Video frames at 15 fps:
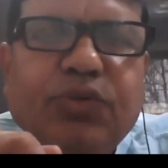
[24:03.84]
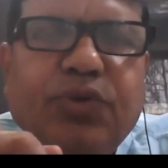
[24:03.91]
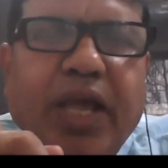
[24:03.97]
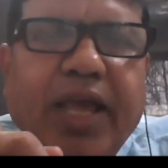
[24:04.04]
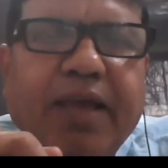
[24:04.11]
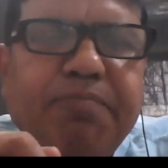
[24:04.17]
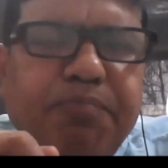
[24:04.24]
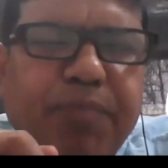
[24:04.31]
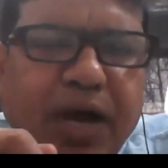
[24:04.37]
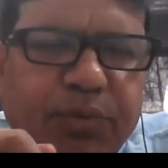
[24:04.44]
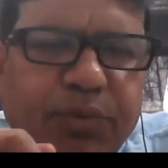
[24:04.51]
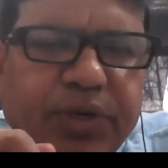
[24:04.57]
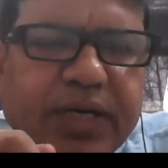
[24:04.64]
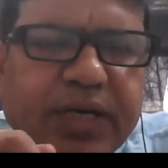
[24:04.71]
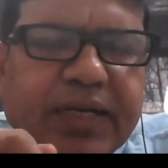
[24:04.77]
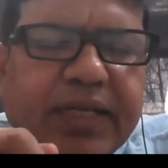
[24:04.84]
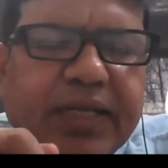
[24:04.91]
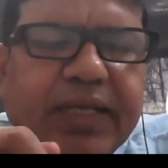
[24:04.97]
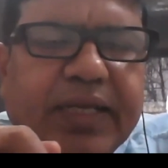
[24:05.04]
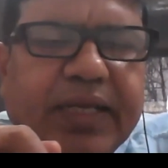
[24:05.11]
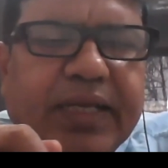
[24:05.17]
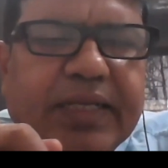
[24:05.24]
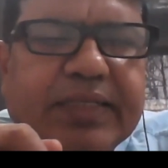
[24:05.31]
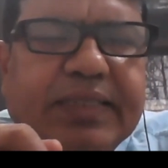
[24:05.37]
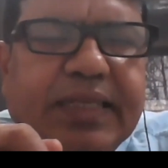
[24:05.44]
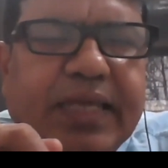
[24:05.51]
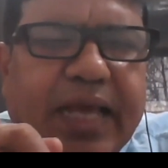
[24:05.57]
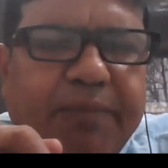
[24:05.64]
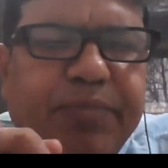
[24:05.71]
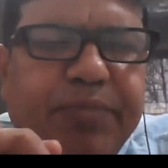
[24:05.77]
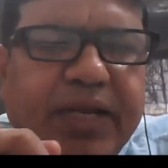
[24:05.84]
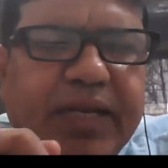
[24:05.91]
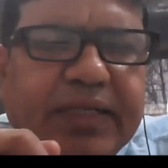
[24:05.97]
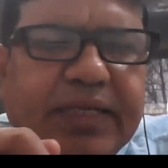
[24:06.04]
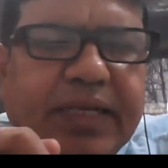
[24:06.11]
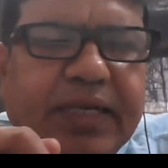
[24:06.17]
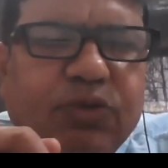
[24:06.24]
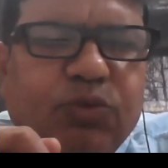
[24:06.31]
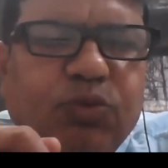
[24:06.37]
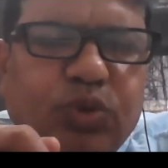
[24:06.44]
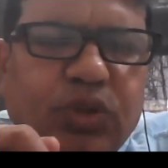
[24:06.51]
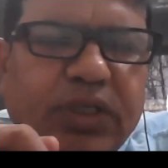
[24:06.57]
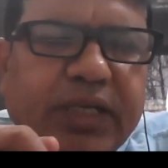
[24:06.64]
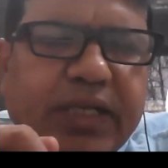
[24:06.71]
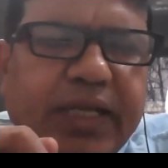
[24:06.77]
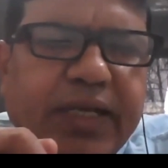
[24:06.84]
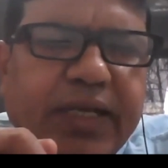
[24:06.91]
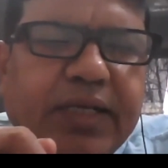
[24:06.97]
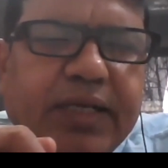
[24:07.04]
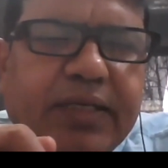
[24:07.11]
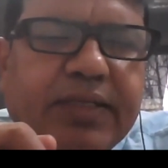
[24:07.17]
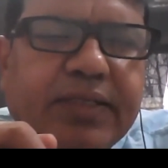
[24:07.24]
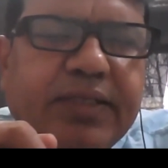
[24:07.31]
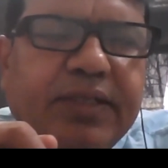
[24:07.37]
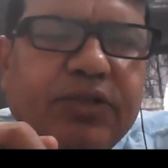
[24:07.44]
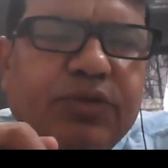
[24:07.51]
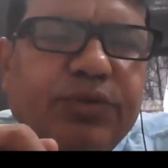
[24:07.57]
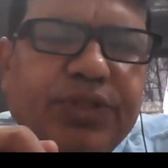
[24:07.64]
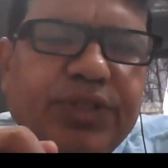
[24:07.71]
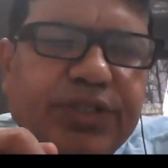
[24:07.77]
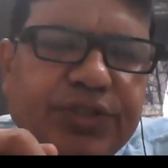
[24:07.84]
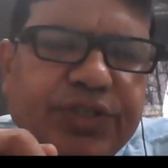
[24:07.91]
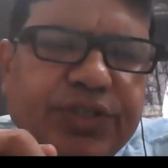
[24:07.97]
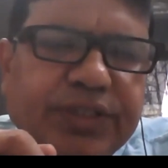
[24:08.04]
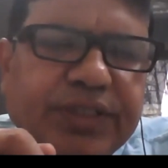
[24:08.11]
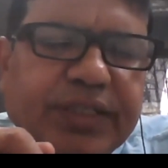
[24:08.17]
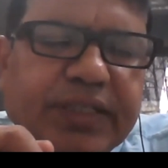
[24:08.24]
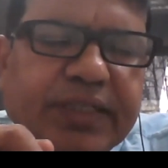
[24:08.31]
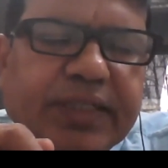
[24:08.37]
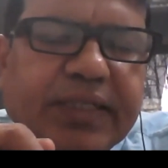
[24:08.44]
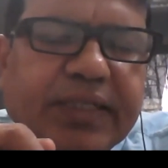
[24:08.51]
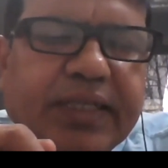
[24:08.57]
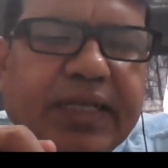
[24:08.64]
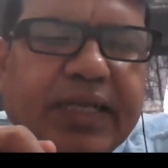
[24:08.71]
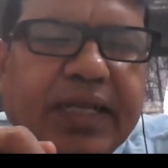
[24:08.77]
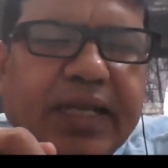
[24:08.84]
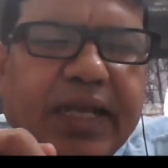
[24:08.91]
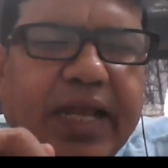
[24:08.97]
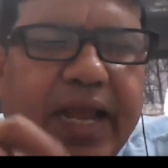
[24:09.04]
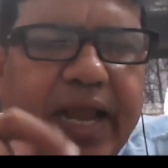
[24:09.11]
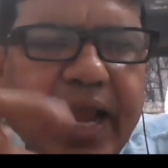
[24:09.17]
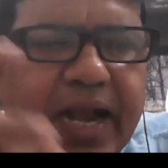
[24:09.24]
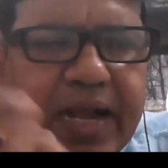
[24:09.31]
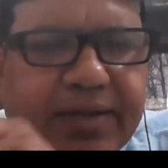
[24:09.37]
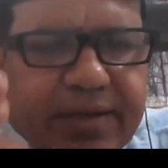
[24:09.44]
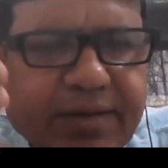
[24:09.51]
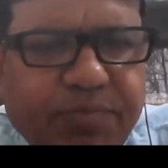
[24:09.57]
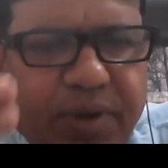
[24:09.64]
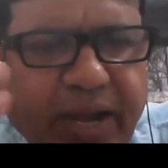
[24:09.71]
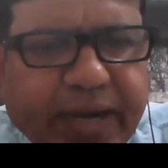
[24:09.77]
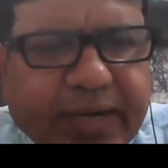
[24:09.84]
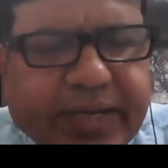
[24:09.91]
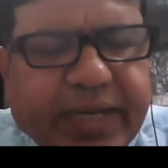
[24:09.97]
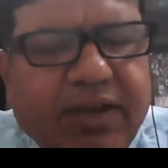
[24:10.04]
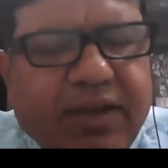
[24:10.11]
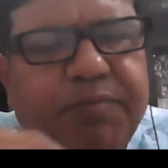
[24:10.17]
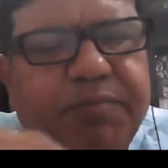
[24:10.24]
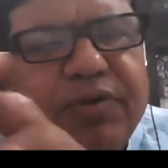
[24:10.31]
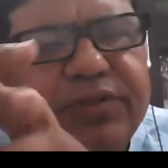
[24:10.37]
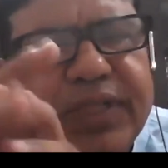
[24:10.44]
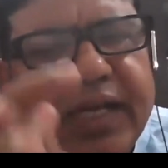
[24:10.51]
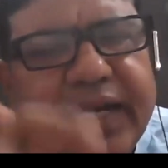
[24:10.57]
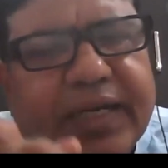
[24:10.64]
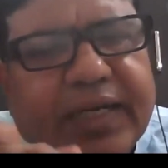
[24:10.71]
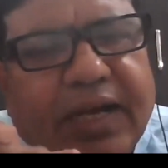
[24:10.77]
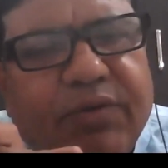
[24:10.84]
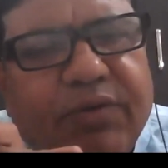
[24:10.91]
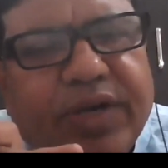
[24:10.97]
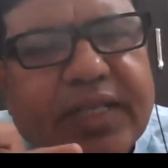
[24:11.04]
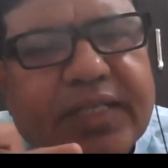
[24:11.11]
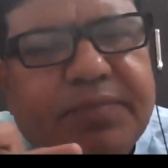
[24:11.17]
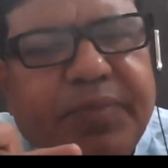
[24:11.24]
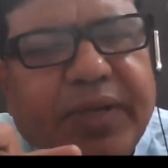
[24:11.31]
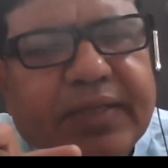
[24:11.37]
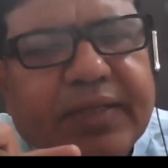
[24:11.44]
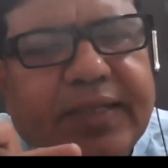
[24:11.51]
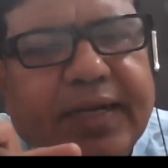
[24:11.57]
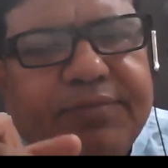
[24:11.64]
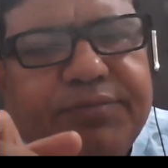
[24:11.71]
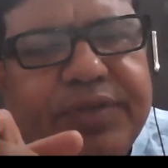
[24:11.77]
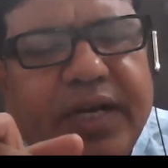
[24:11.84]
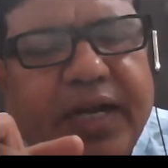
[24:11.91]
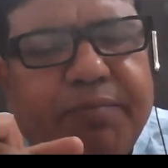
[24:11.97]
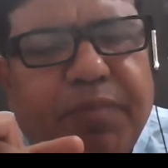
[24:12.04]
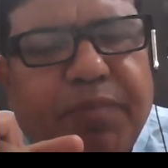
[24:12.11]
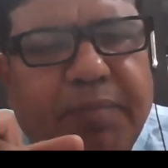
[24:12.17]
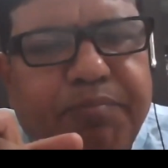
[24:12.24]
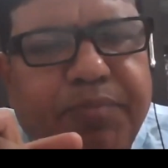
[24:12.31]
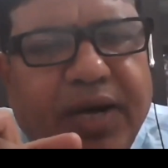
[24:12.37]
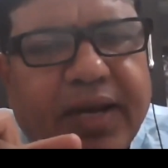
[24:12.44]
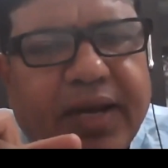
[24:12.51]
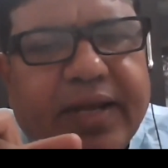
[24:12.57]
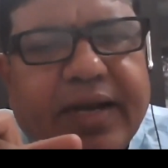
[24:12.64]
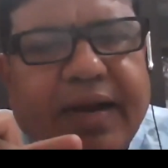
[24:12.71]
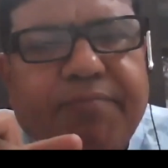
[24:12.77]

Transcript: to have power is the ability to work in concert with each other. And reflecting upon that, our respected friend Mamphala